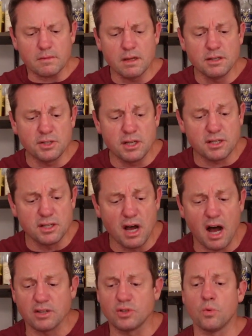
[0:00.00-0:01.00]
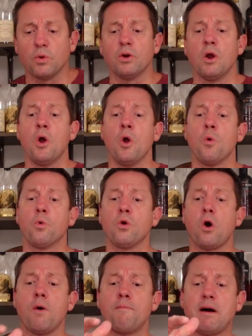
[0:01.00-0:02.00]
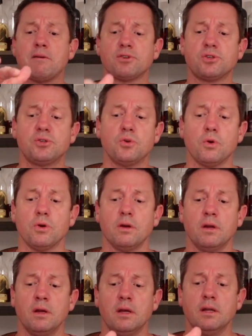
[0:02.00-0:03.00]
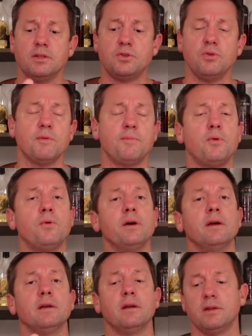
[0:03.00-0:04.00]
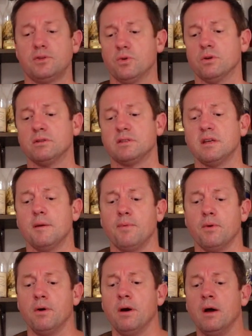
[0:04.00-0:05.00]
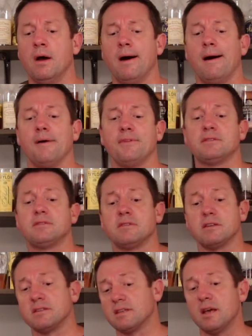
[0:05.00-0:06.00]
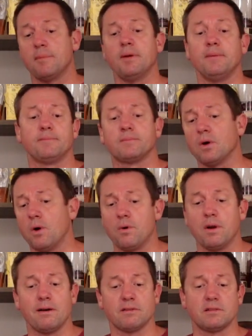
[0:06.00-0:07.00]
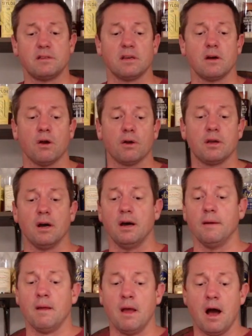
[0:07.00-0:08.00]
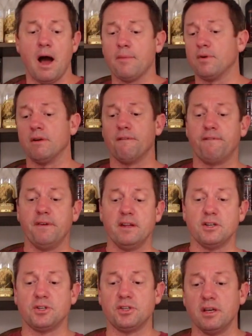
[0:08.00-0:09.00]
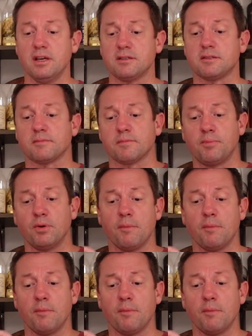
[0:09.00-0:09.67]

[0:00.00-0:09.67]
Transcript: It's just not. So we're all about short and to the point, short and simple. This is a skip it, Old Elk Cigar Cut. I'm going to finish this, put